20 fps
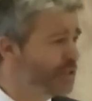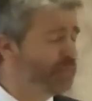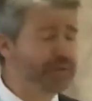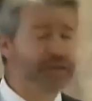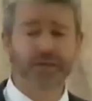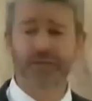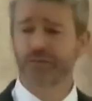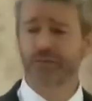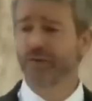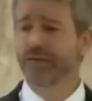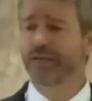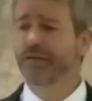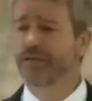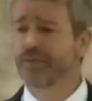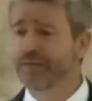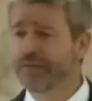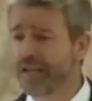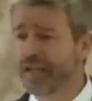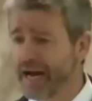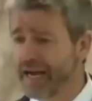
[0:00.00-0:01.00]
spirit. What are
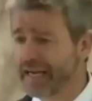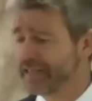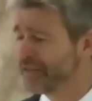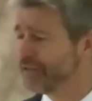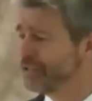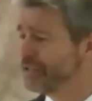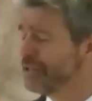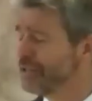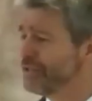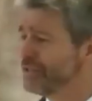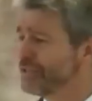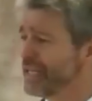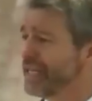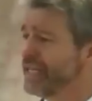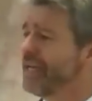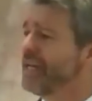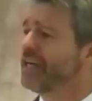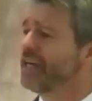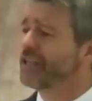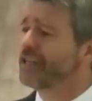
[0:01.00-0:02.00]
you like? Or do you
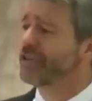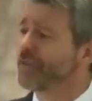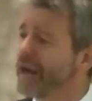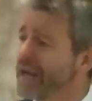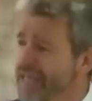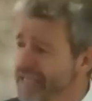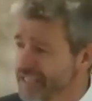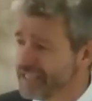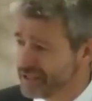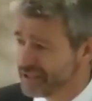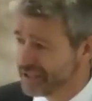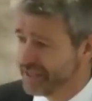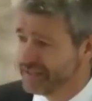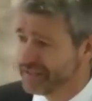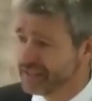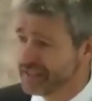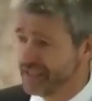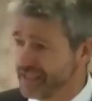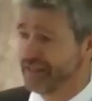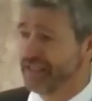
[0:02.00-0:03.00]
say, grace
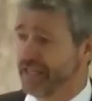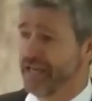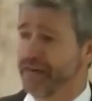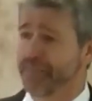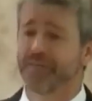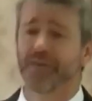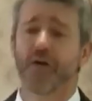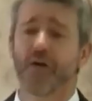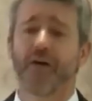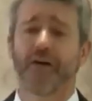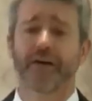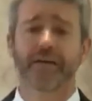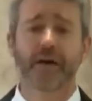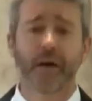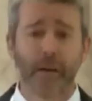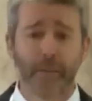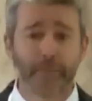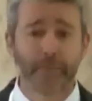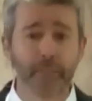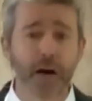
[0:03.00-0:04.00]
unto them, Lord,
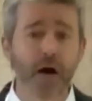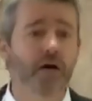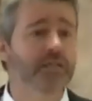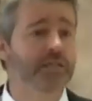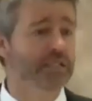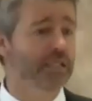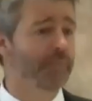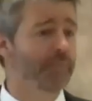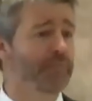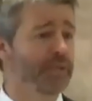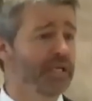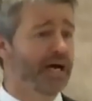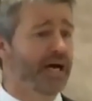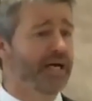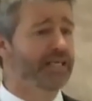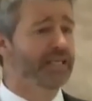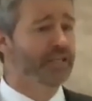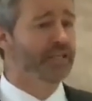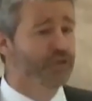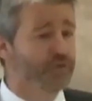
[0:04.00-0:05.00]

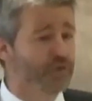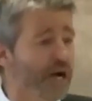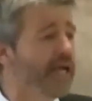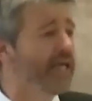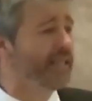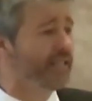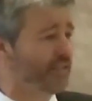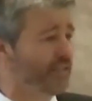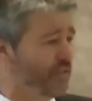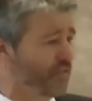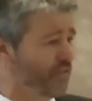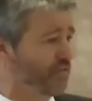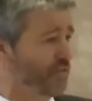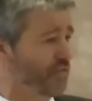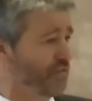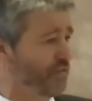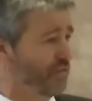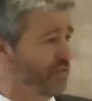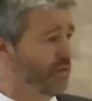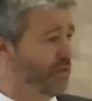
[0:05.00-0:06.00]
multiply
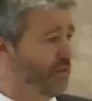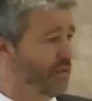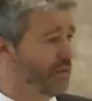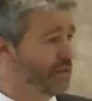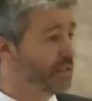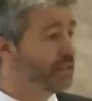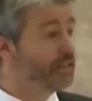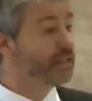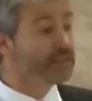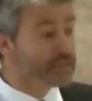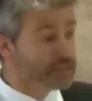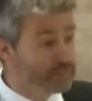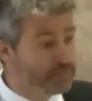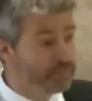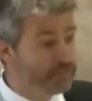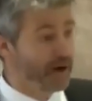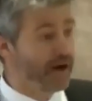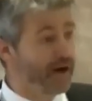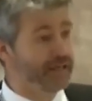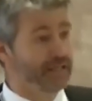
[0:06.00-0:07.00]
grace. See, this is
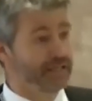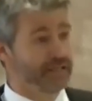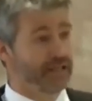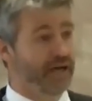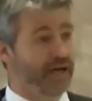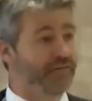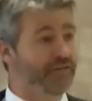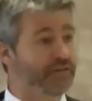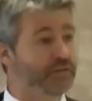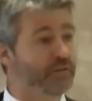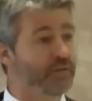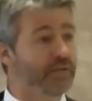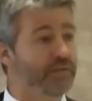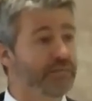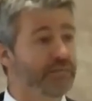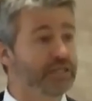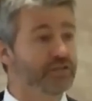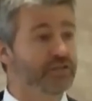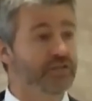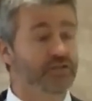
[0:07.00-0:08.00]
body life. It's what
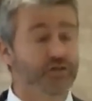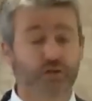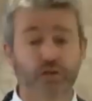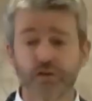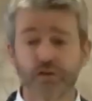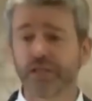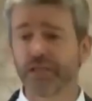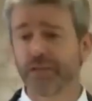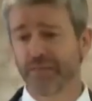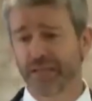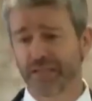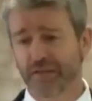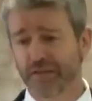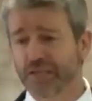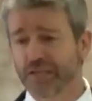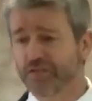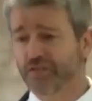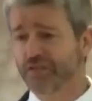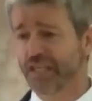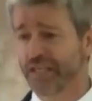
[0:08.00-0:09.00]
it means to truly be
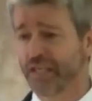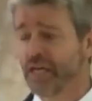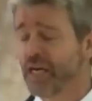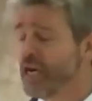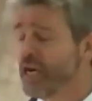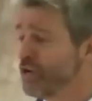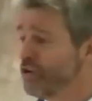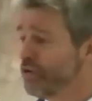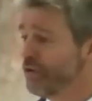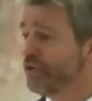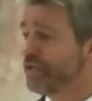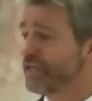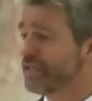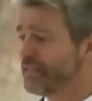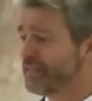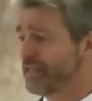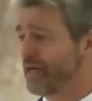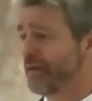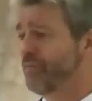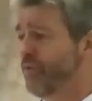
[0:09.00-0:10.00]
Christian. You look
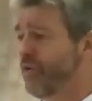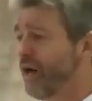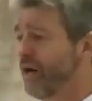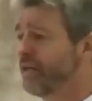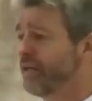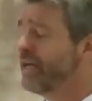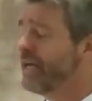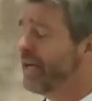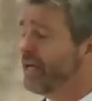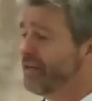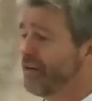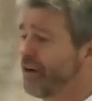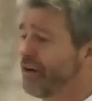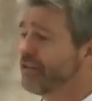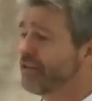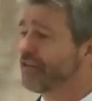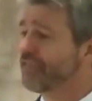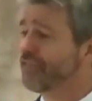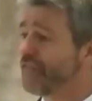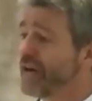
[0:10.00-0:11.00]
at someone in
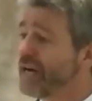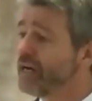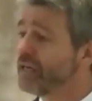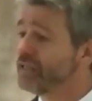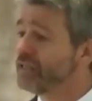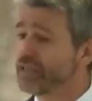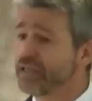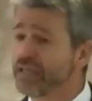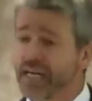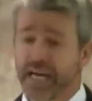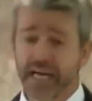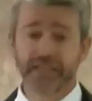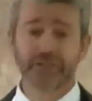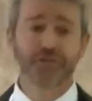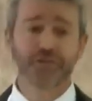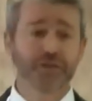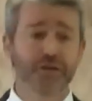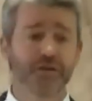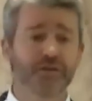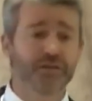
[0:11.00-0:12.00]
all their failure and
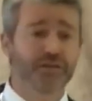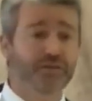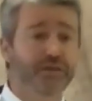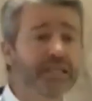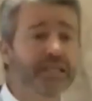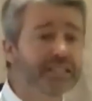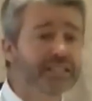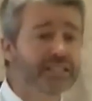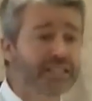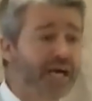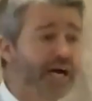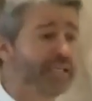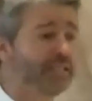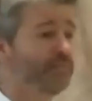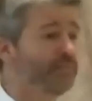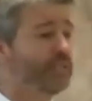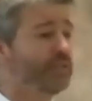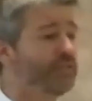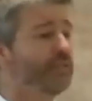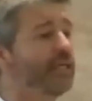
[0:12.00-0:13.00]
you don't
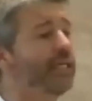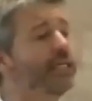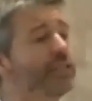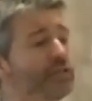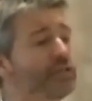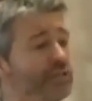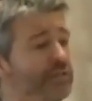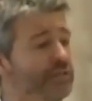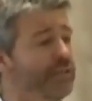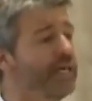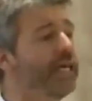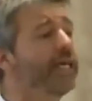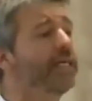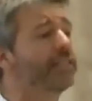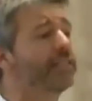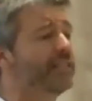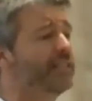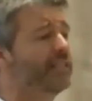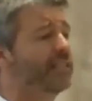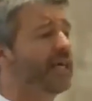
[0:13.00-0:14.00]
criticize, but you hit your
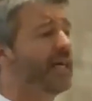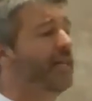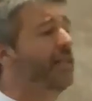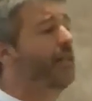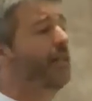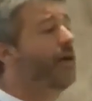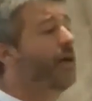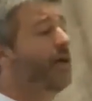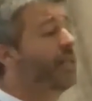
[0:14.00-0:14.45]
knees and say,